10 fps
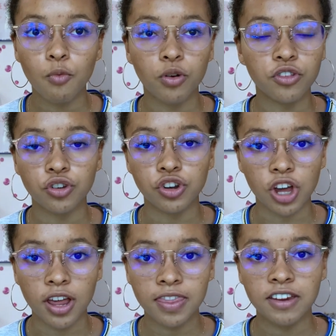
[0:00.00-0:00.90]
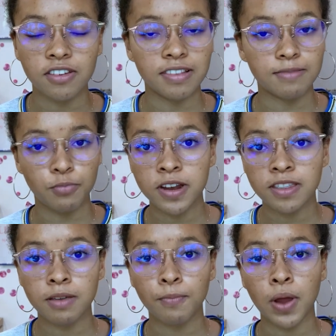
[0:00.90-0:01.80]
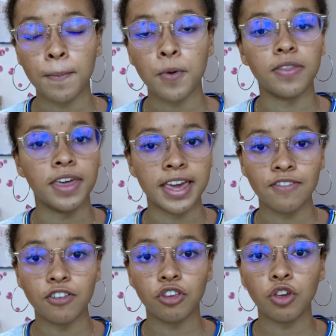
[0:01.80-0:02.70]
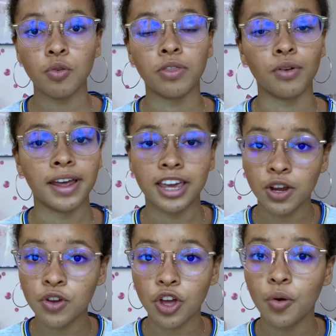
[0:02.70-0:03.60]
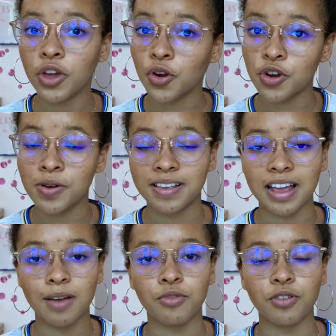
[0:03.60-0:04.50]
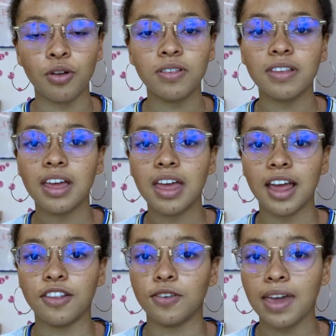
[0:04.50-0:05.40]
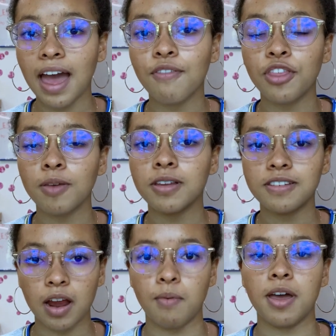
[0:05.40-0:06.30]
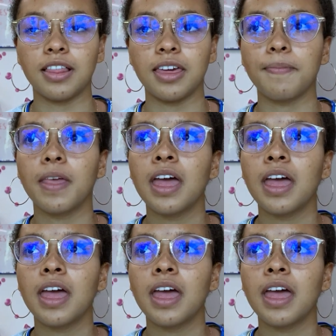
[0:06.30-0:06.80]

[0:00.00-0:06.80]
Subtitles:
Once you're done, they just print the paper and they give it to you and they're like, here we go, here are your exam results. And so you have them directly.